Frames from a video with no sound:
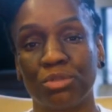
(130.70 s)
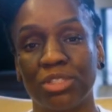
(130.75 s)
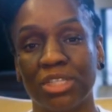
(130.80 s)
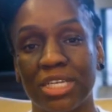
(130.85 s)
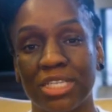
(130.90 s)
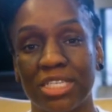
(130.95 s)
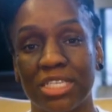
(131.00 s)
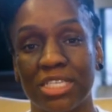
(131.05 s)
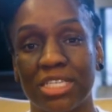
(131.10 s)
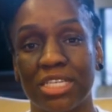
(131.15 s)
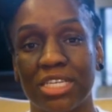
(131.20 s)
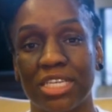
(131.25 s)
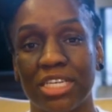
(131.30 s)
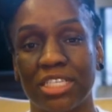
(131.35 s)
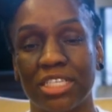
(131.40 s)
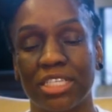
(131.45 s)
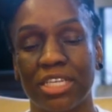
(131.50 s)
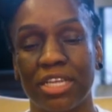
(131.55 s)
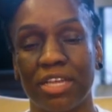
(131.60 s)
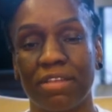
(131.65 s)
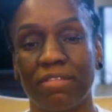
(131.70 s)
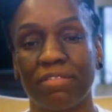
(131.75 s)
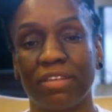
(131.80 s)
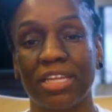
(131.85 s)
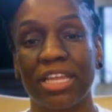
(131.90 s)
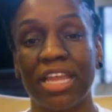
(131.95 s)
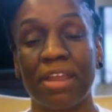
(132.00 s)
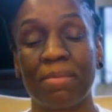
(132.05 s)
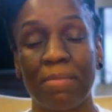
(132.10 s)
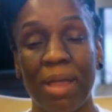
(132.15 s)
justice initiative
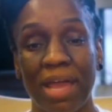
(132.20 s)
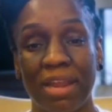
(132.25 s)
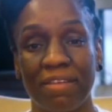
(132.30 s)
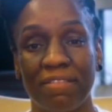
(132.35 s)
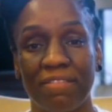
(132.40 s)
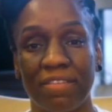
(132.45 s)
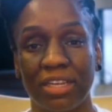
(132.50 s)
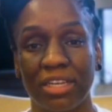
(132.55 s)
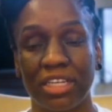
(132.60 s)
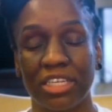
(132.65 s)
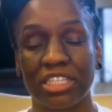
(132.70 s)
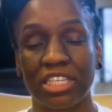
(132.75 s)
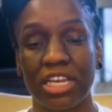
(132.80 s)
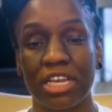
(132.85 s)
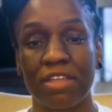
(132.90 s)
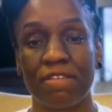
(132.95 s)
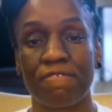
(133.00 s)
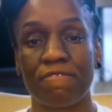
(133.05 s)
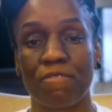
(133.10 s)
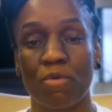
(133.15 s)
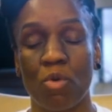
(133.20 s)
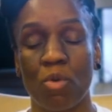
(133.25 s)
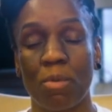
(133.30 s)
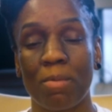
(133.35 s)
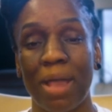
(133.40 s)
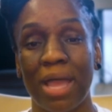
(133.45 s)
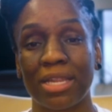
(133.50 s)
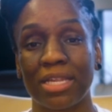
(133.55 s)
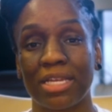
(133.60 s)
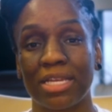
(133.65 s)
led by the village and informed
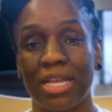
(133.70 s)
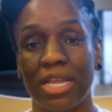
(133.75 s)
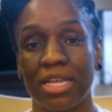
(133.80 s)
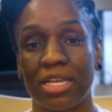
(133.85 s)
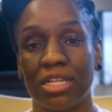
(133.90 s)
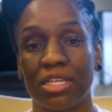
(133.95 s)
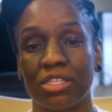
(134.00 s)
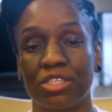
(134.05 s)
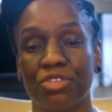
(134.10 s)
by the data